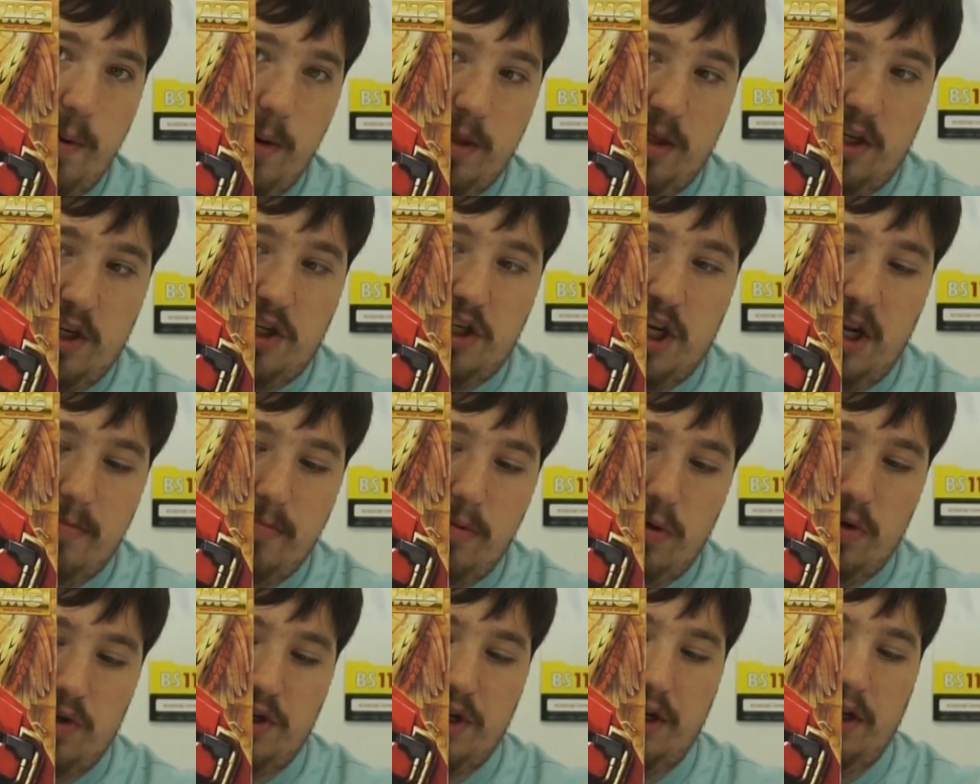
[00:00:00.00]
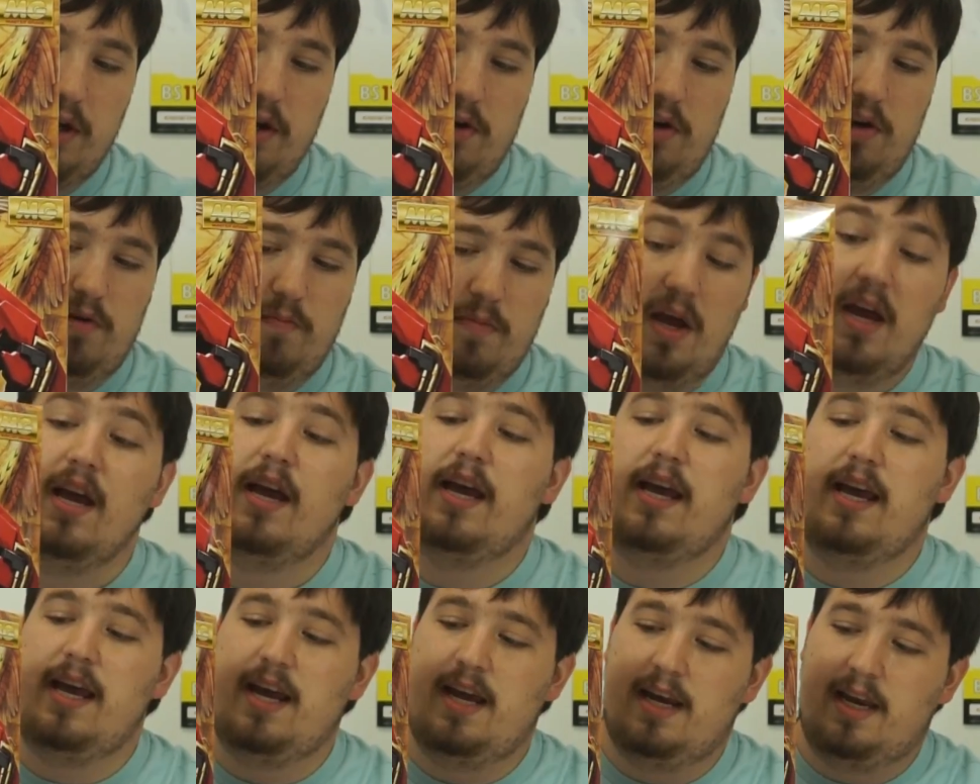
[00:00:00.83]
with the Shin Musha Gundam,
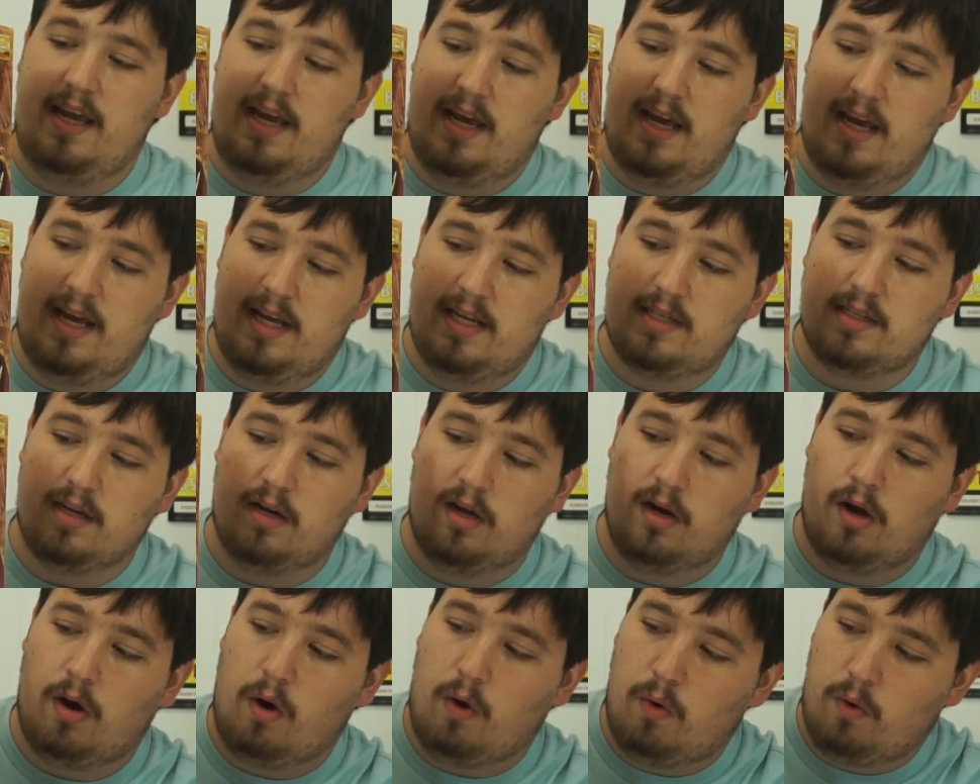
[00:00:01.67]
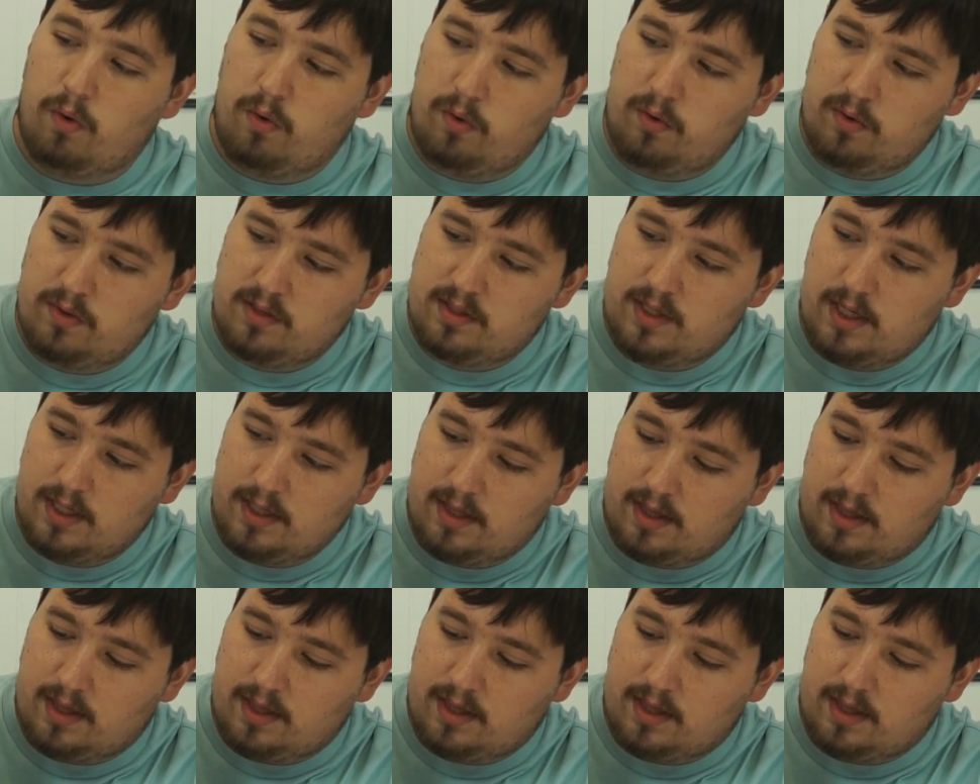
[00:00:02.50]
it is an old